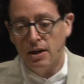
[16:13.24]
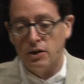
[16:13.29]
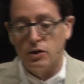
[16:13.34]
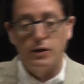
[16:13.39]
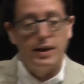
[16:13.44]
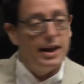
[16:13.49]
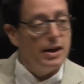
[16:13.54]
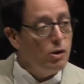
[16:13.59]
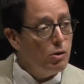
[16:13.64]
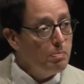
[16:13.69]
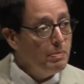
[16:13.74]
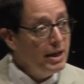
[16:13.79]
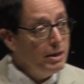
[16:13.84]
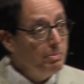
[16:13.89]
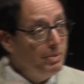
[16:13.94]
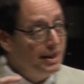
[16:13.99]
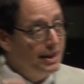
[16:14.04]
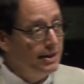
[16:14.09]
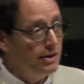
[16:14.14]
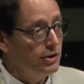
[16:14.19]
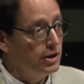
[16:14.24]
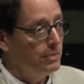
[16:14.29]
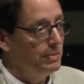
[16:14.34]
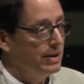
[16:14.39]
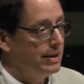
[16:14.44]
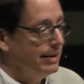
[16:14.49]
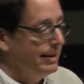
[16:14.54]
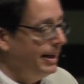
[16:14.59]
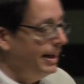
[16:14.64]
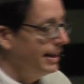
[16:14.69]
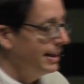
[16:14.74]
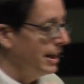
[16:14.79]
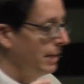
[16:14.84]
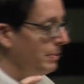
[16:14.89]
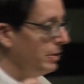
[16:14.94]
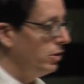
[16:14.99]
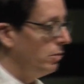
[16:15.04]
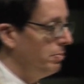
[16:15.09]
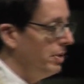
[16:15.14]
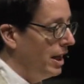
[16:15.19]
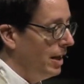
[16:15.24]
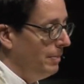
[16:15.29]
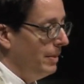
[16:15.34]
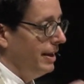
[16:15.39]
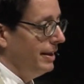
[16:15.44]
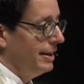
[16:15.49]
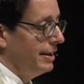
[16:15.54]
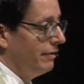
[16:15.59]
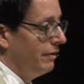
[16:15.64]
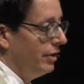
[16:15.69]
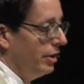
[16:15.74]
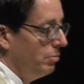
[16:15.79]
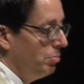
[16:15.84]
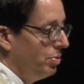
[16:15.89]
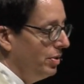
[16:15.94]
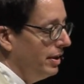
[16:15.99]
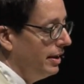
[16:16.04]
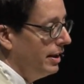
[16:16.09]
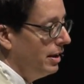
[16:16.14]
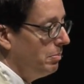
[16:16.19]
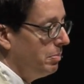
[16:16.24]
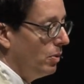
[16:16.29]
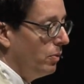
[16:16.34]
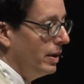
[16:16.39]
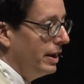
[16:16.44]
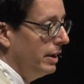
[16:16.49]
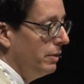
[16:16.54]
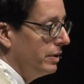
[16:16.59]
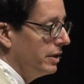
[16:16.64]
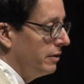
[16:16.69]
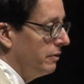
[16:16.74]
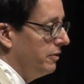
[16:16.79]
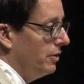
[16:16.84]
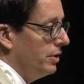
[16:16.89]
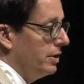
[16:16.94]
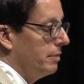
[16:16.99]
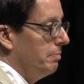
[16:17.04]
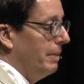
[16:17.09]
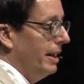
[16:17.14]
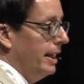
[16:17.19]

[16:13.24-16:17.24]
So they don't make beginner's mistakes. I mean, Obama, he's very brilliant, but when he was first